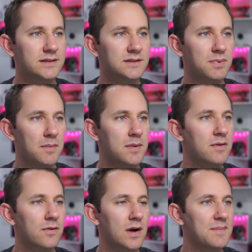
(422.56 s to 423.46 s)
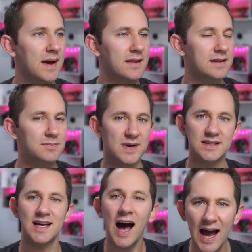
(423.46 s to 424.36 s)
this puppy before I buy this
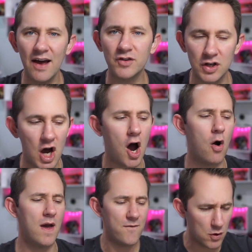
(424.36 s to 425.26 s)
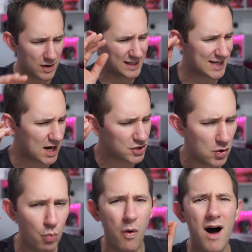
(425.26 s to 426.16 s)
because I have to know if you guys
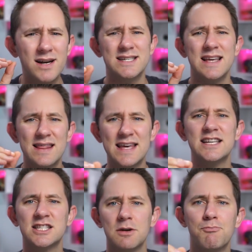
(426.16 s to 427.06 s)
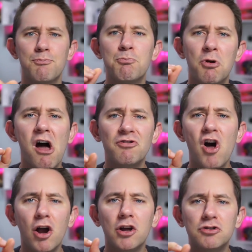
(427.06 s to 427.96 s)
actually want this
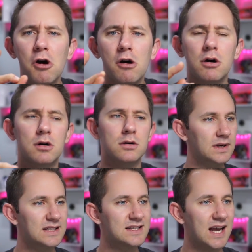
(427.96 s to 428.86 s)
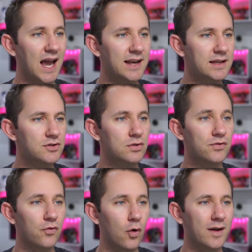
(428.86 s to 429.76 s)
producto. It's tiny, shoots
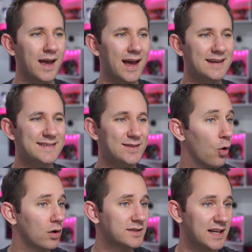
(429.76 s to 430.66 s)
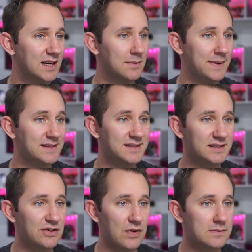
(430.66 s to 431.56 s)
four K or ten eighty p at
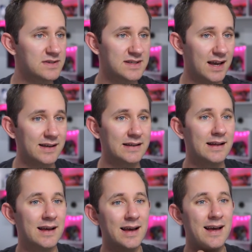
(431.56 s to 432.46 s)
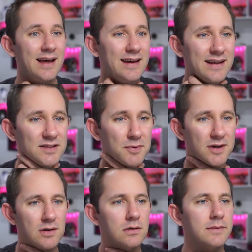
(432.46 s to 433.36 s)
sixty frames a second. Hey, that's
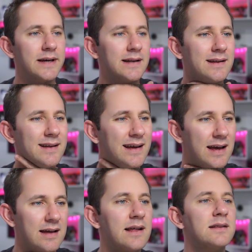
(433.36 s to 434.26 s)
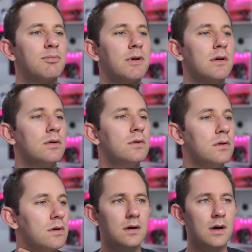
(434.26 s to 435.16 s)
pretty cool, man. Hey, that's pretty
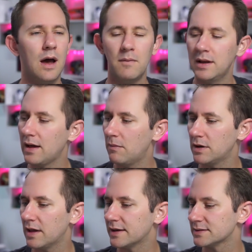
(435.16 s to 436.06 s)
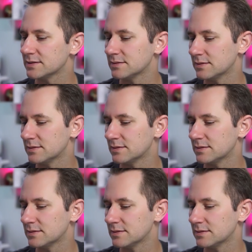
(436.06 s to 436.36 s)
cool. How many? How many likes?